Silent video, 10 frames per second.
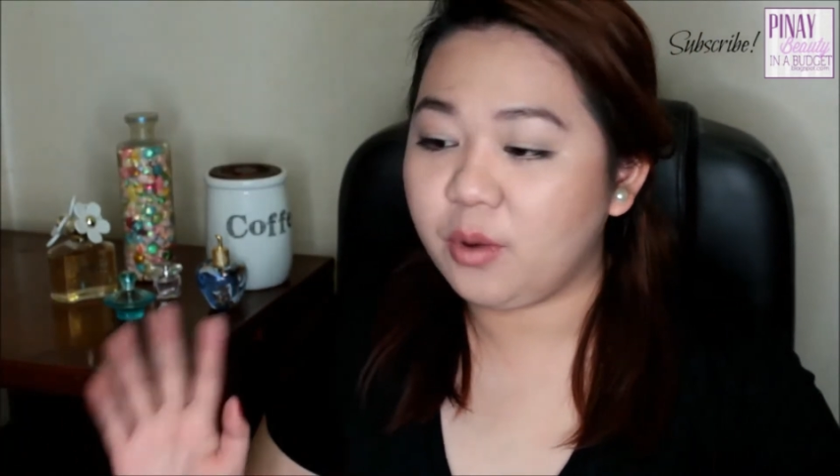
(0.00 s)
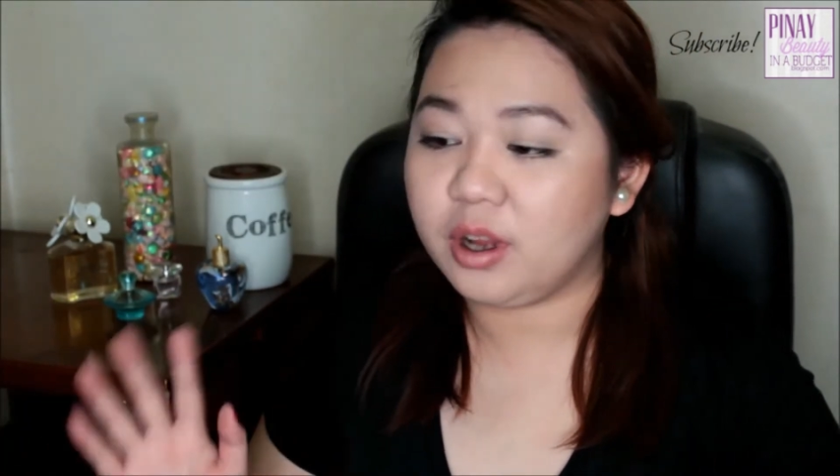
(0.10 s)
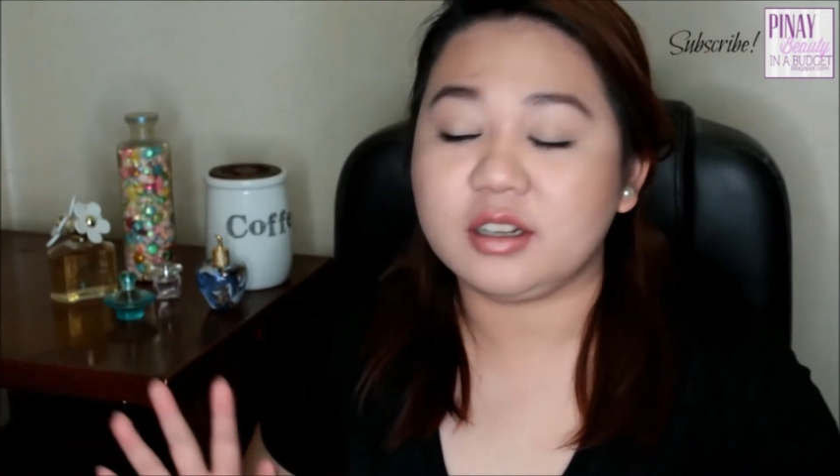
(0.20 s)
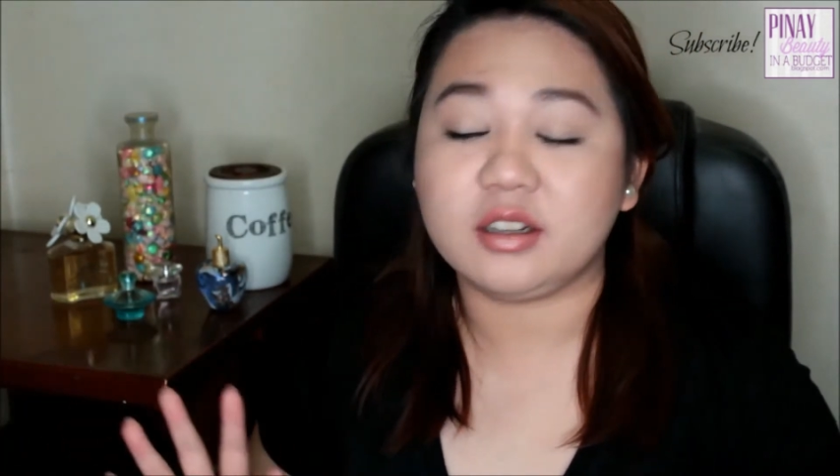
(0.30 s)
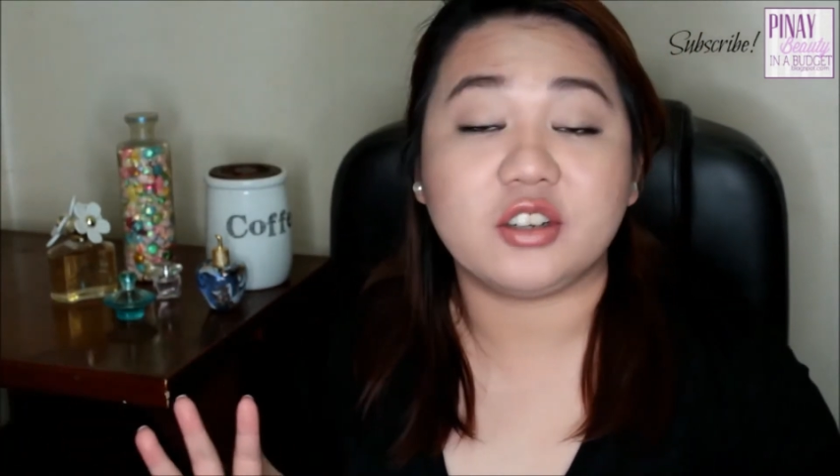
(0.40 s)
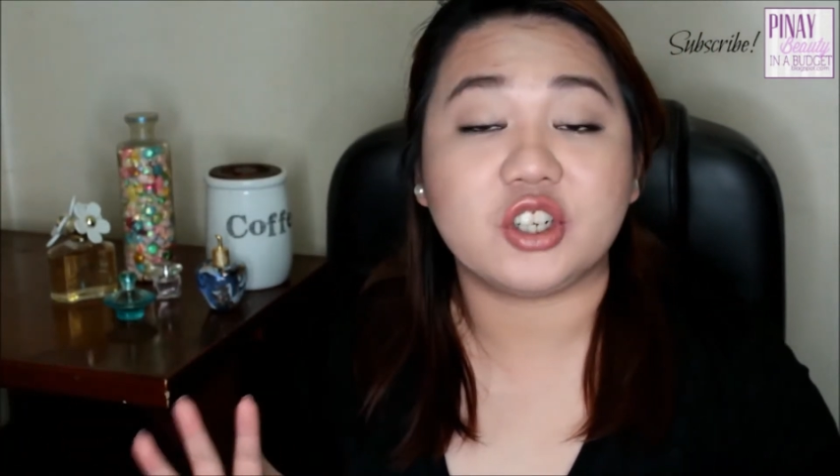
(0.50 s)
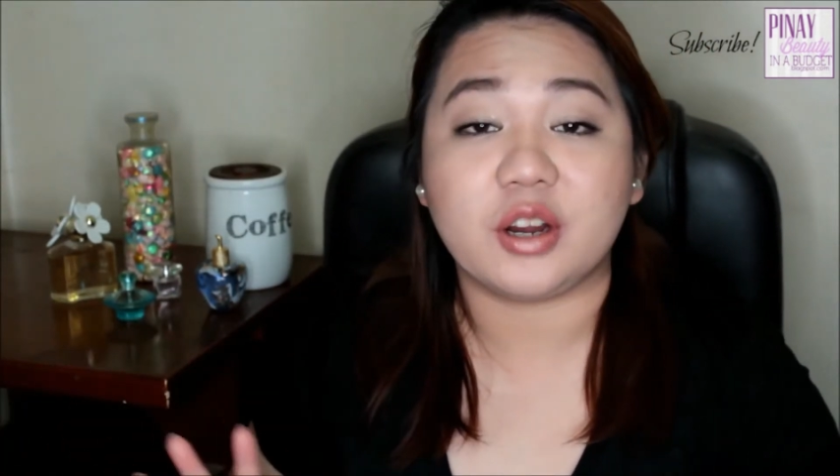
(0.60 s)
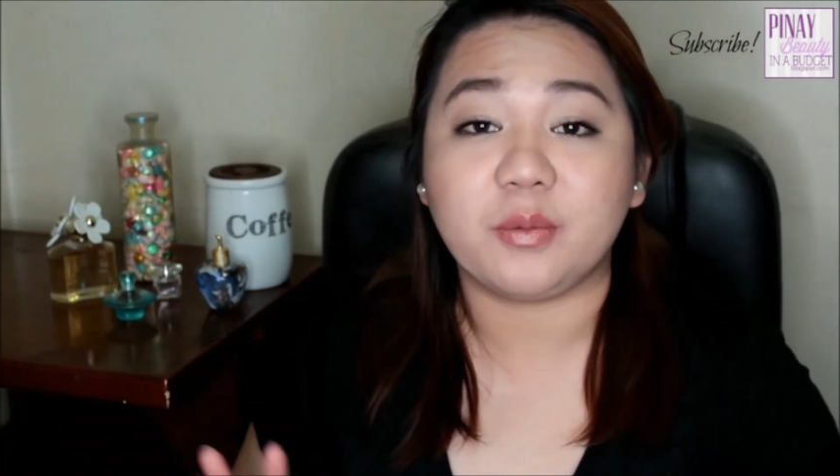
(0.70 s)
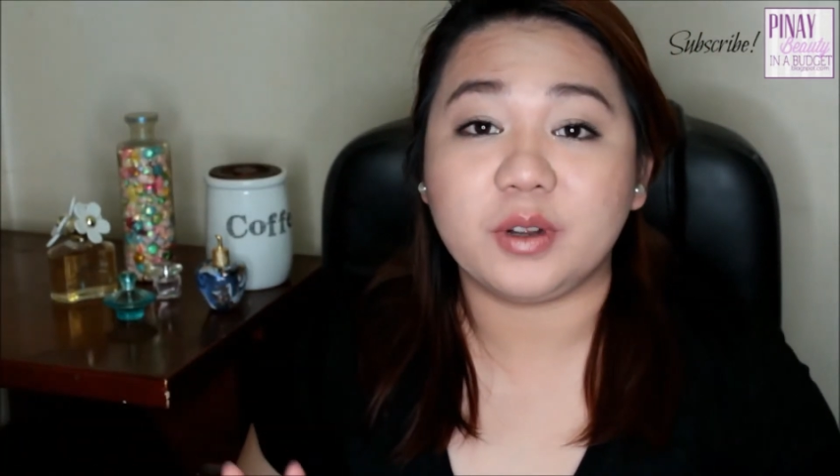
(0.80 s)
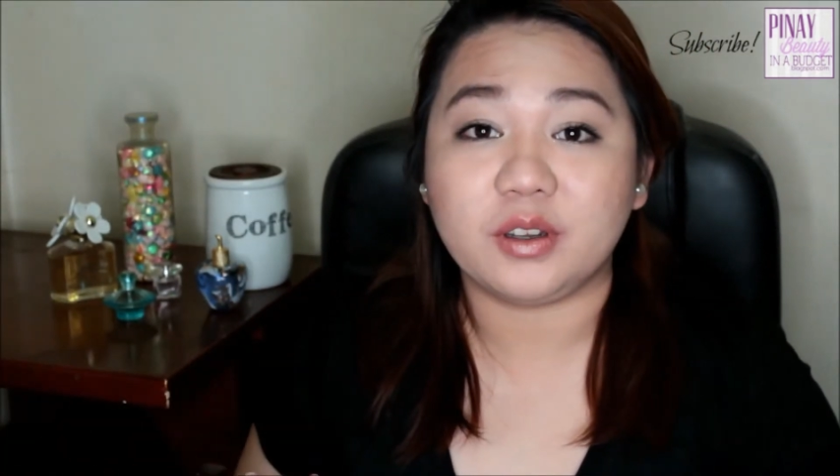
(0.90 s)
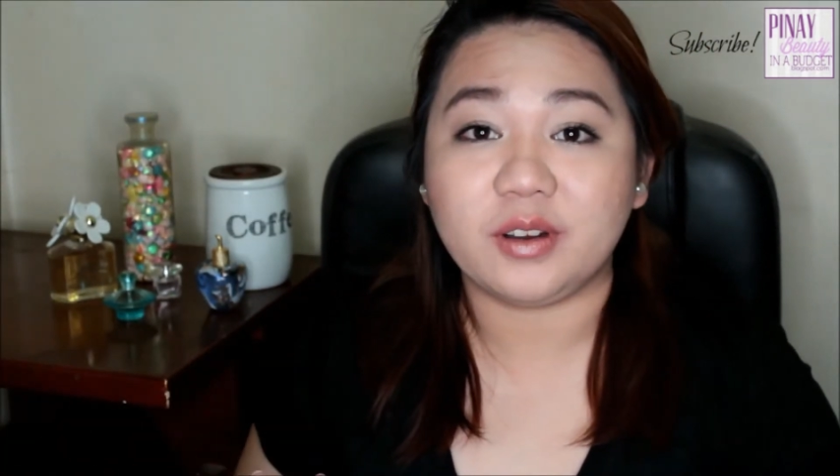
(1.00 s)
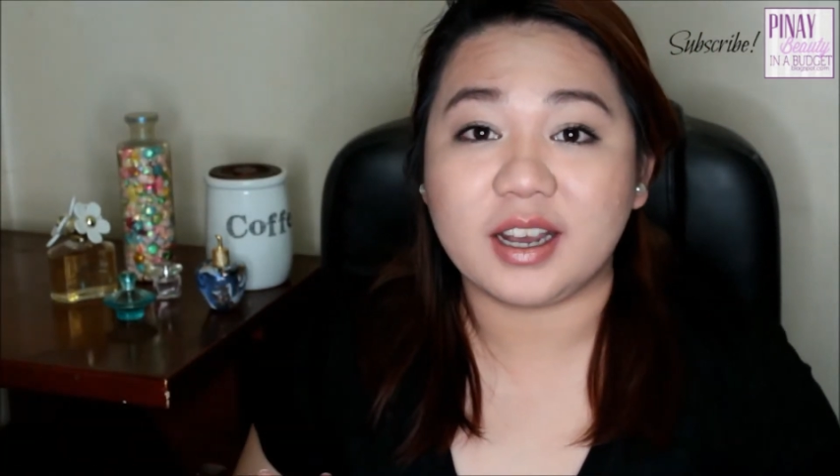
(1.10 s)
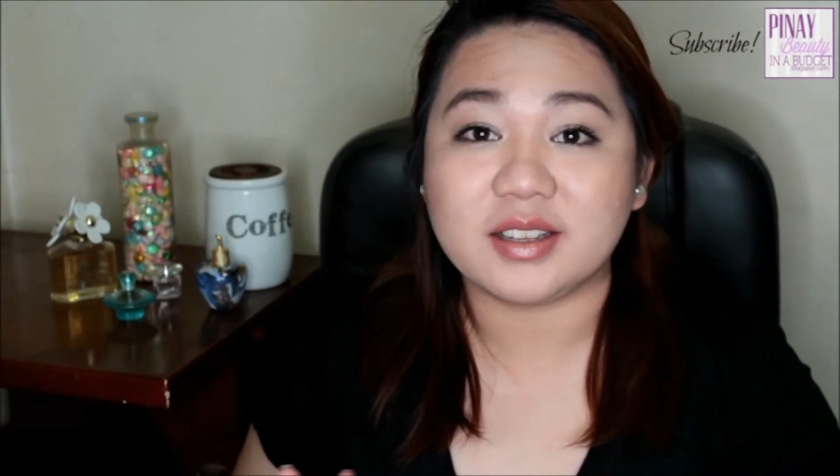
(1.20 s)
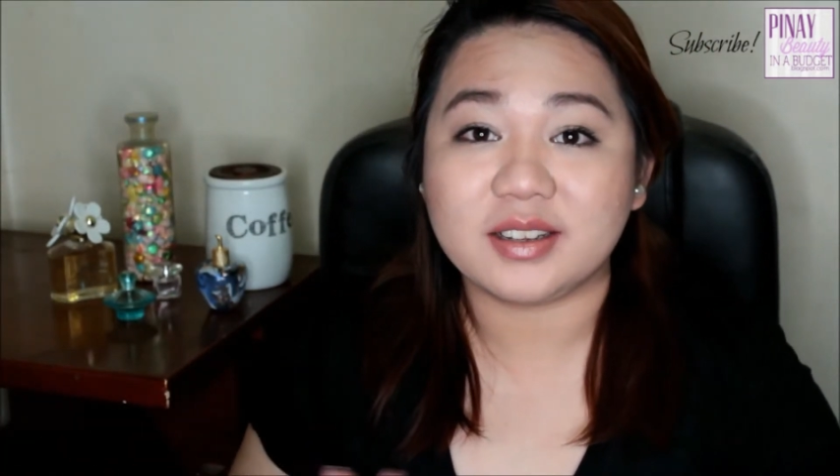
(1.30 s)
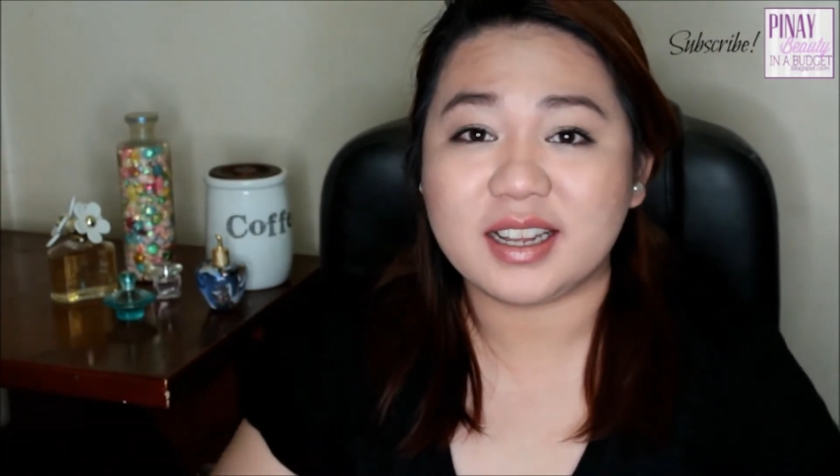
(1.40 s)
wanted to share with you
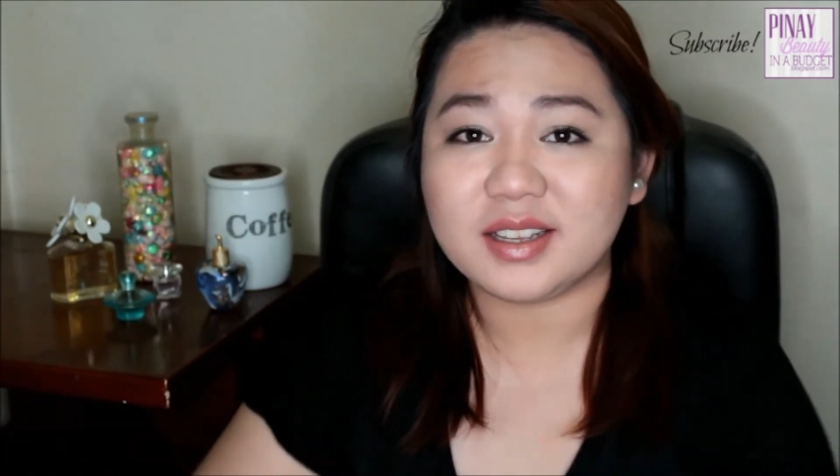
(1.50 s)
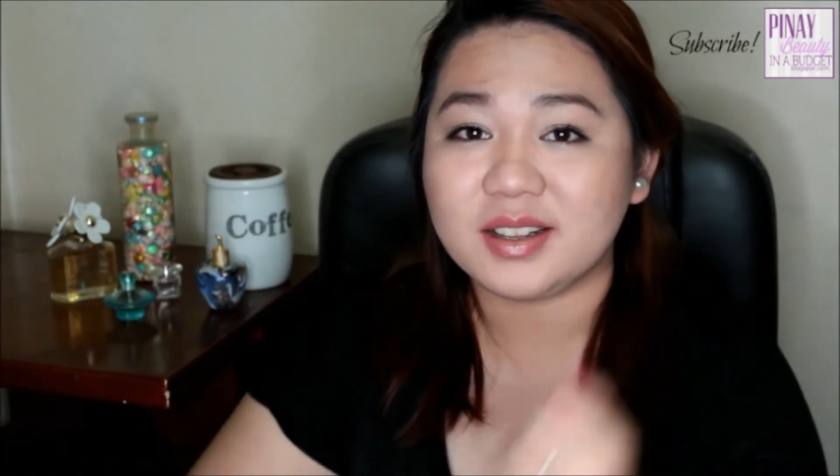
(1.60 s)
guys today,